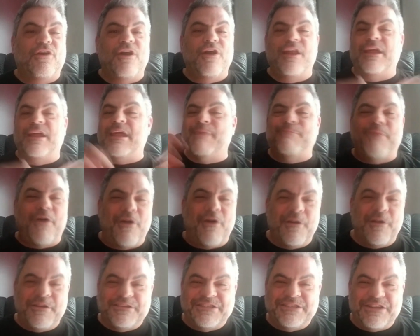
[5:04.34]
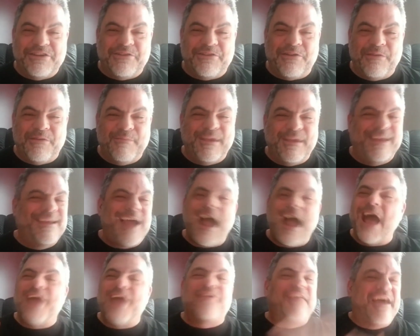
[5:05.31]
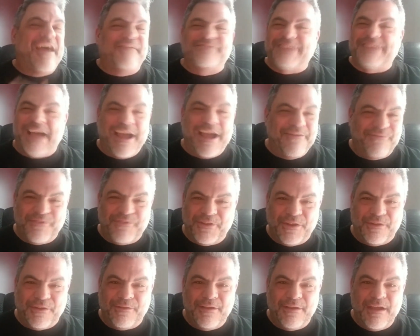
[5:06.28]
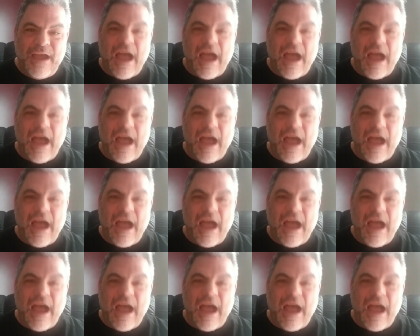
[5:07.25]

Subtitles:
going to get partisan on me, I don't have time for you.